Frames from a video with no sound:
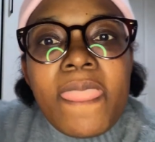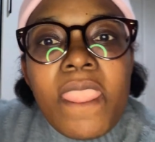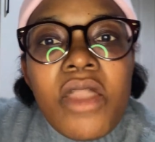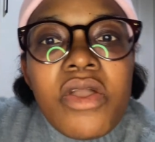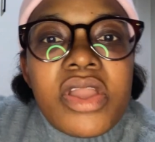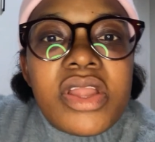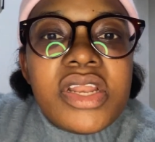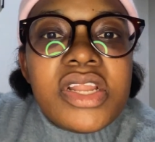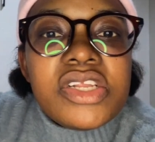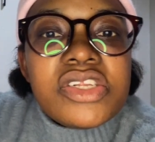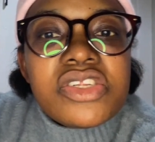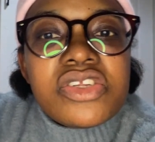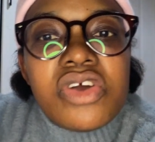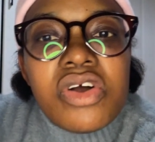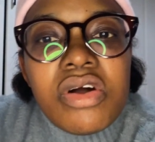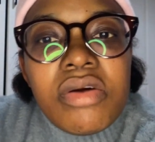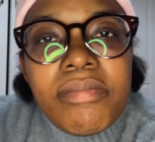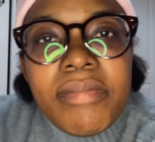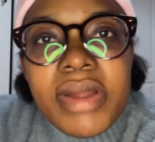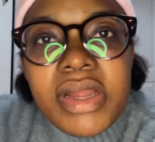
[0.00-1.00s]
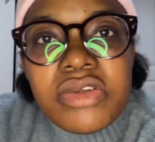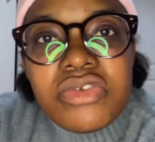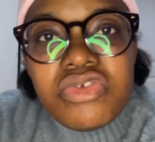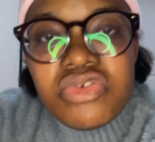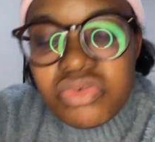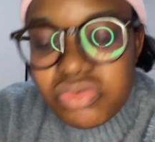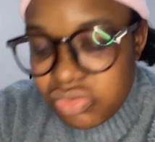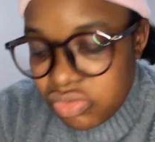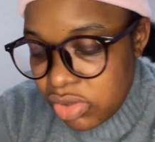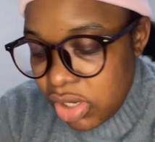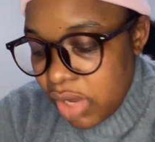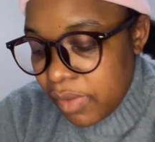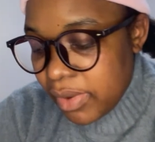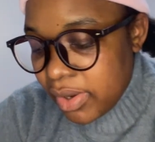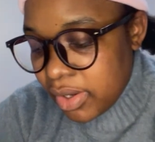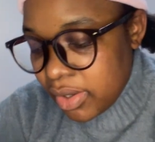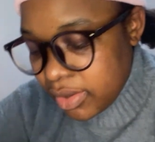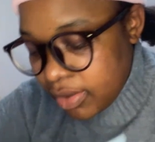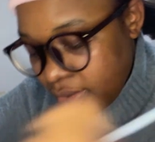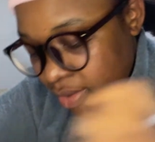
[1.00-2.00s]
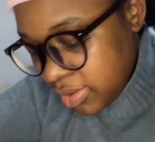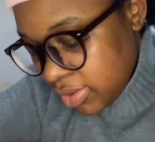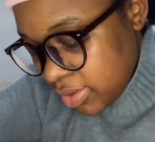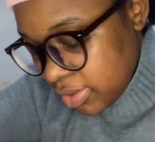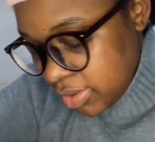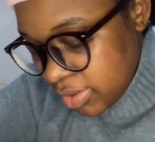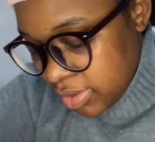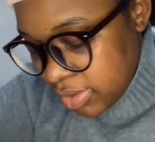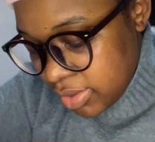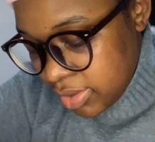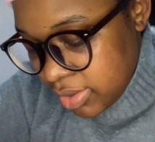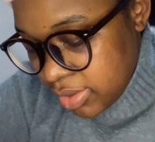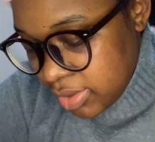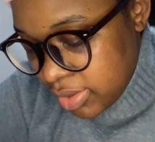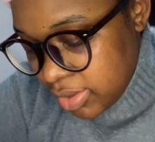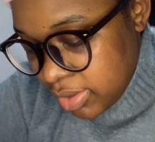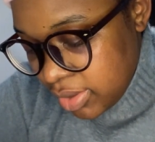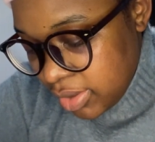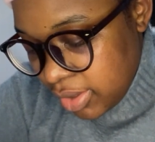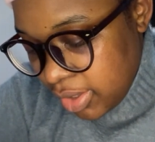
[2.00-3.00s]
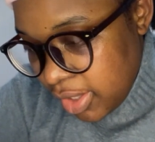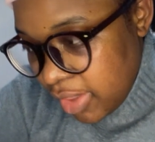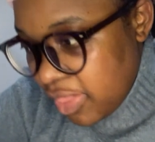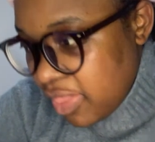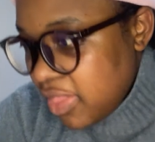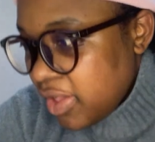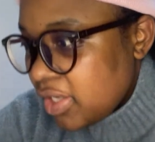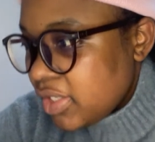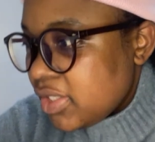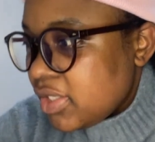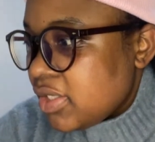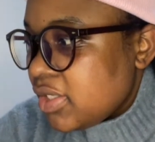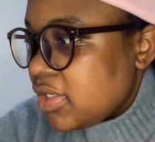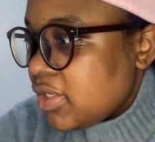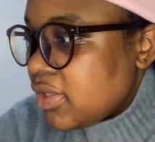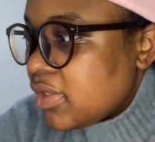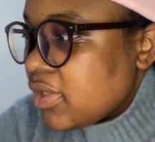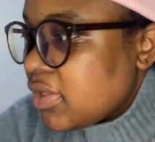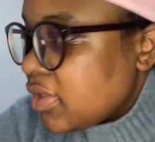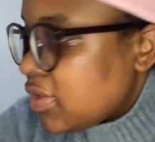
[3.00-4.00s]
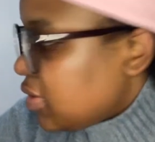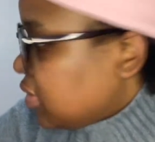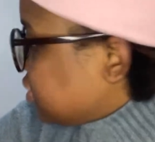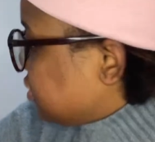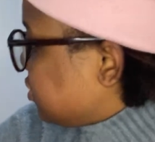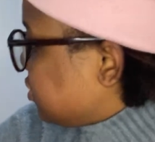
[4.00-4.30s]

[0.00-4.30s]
Okay, let's go back to our thesis.